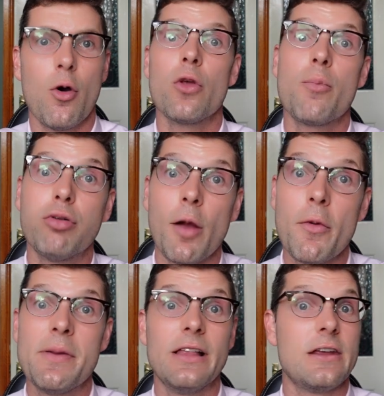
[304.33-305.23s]
or the
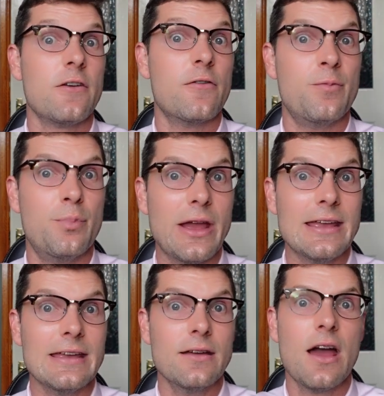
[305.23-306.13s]
probability of
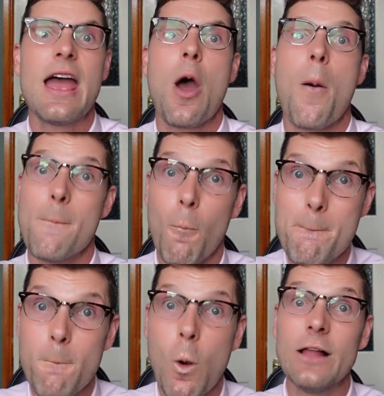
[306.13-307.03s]
B
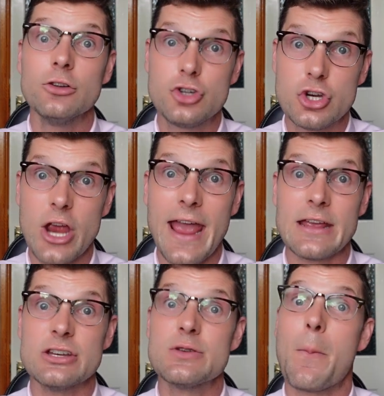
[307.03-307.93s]
will
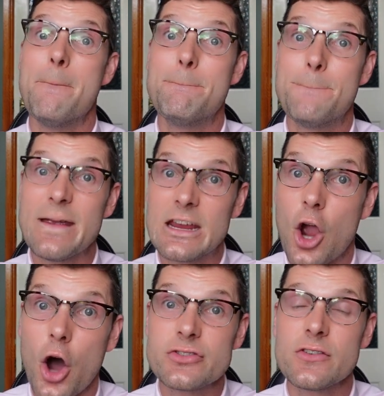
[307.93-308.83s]
change
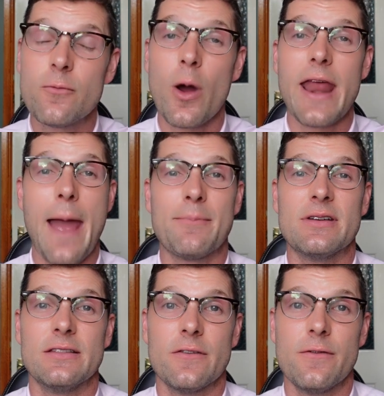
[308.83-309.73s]
because of what
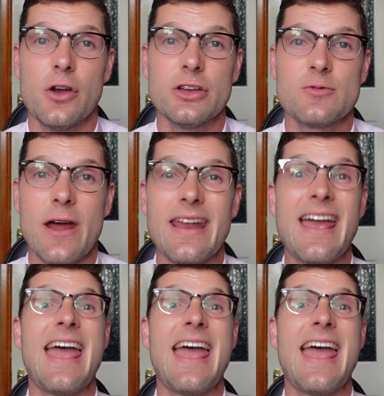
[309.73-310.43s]
happened in the first one.